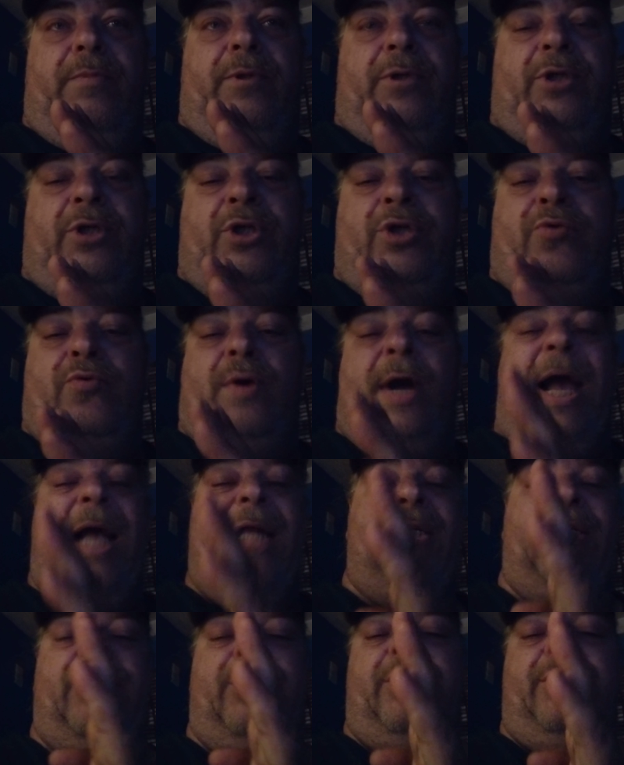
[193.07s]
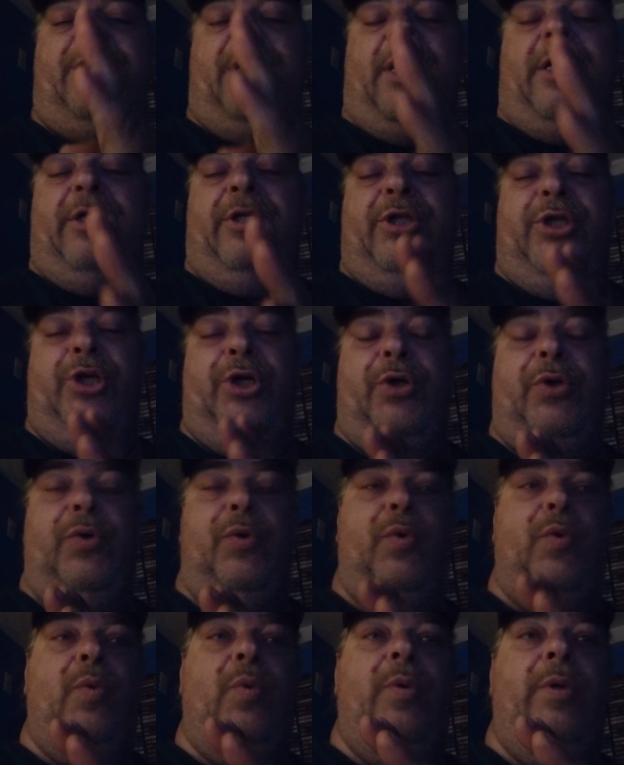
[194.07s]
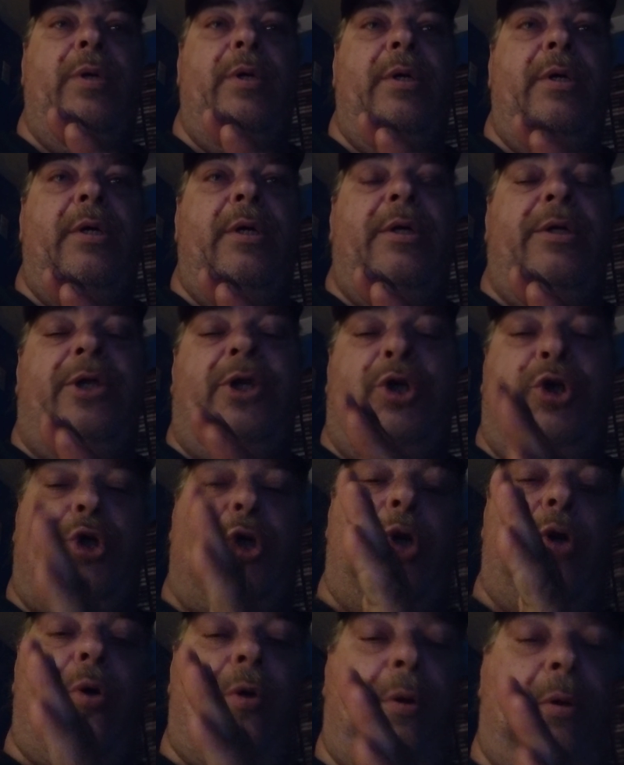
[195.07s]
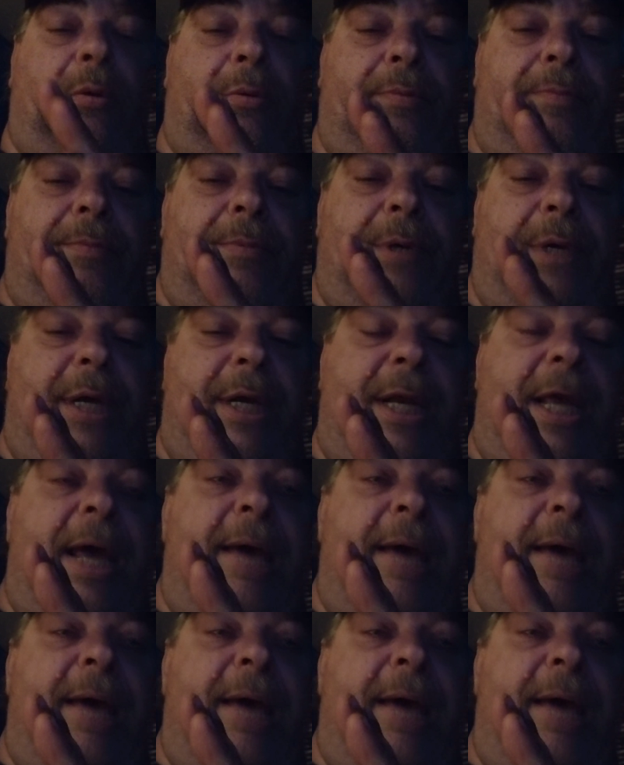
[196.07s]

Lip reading: scratches done to the journal in